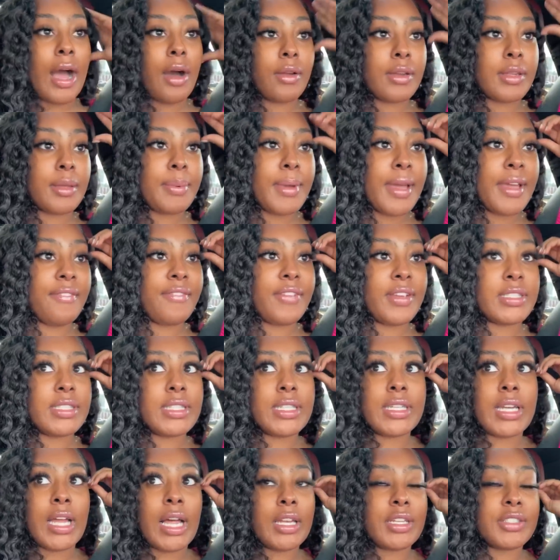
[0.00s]
only paid
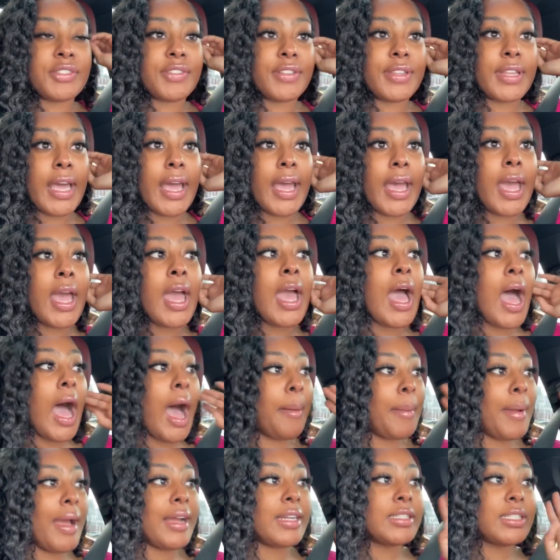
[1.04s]
$15 for that.
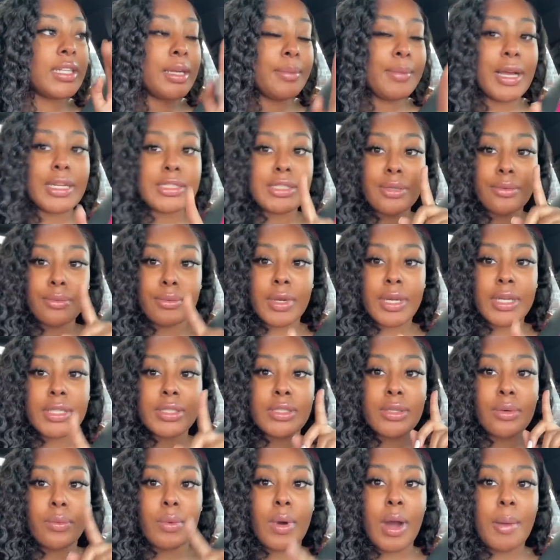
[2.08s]
I'm actually about to run
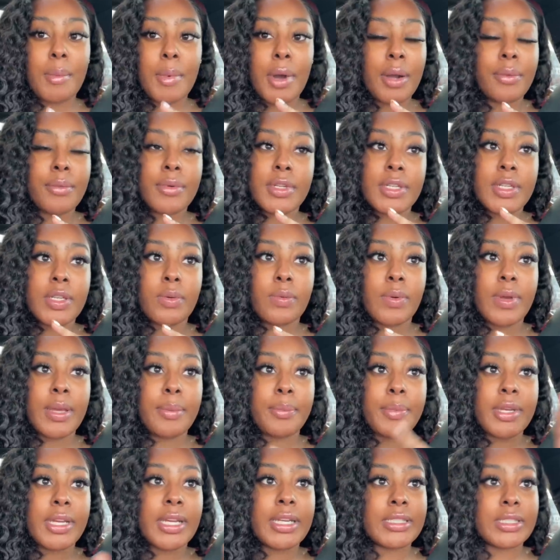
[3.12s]
to Walmart really quick
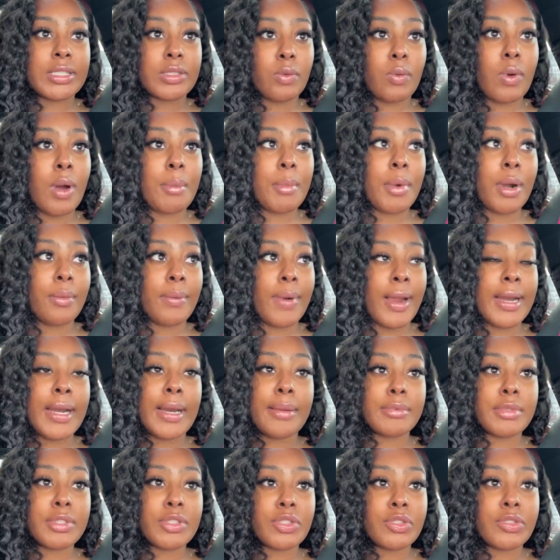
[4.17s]
because the Walmart right
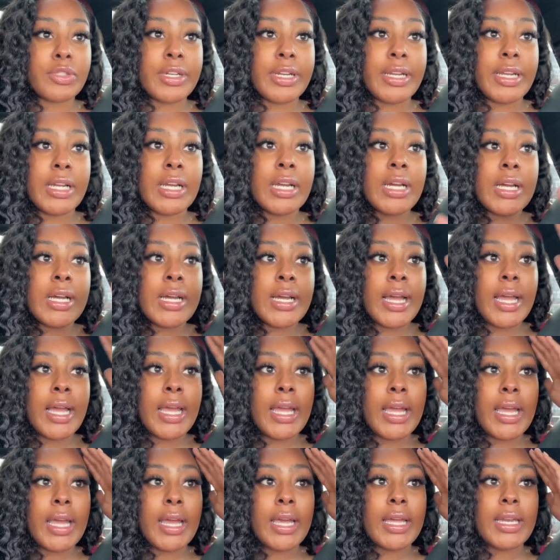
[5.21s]
up the street
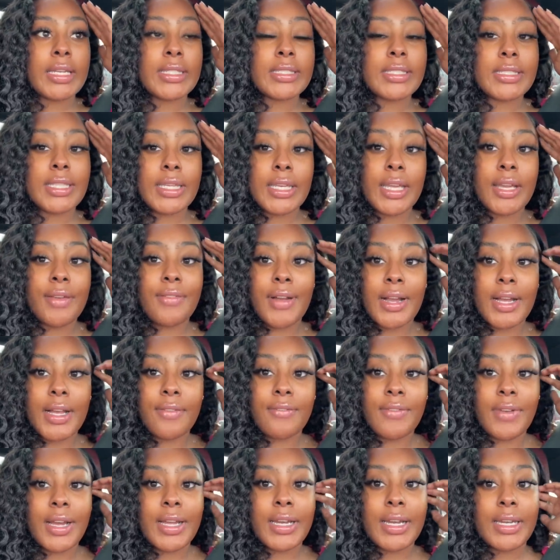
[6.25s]
and see if I can
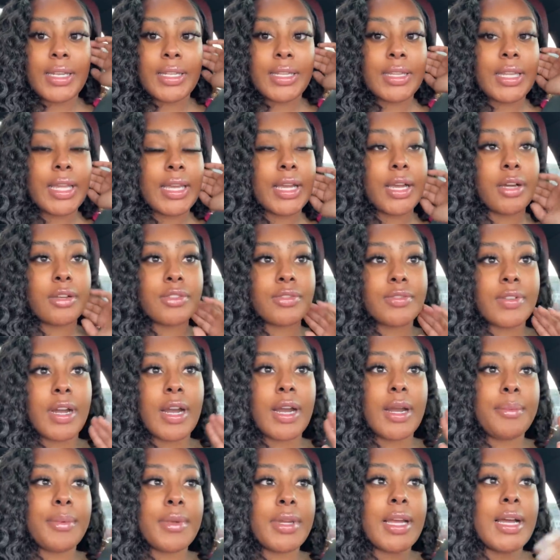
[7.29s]
find anything else for
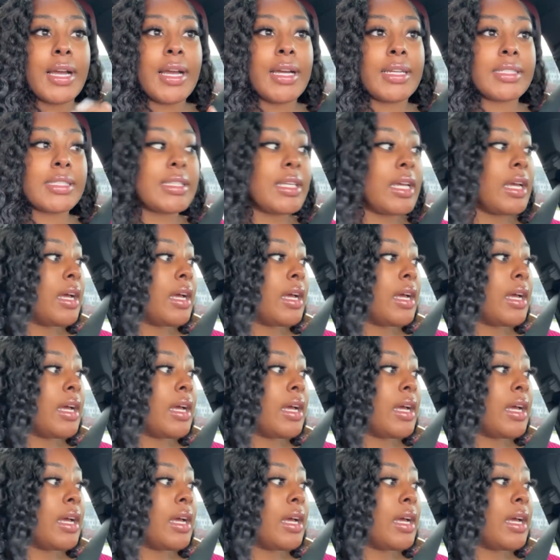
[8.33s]
her because